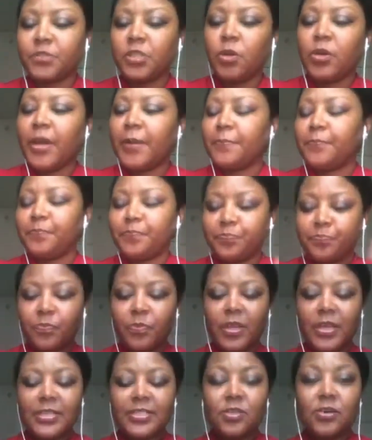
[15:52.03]
Okay,
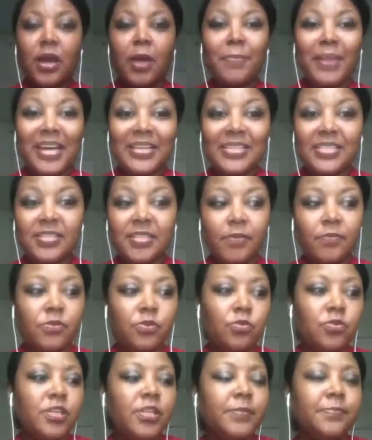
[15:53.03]
so now back to 7
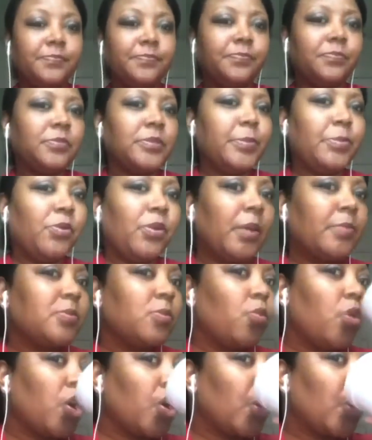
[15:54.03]
through 10. Let me grab
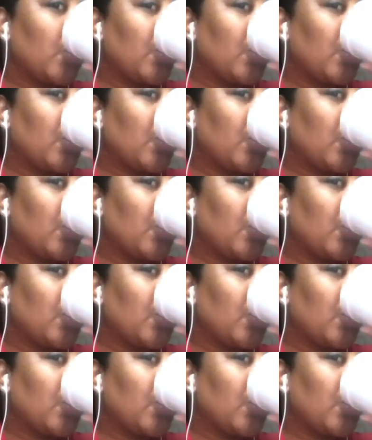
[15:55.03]
some water.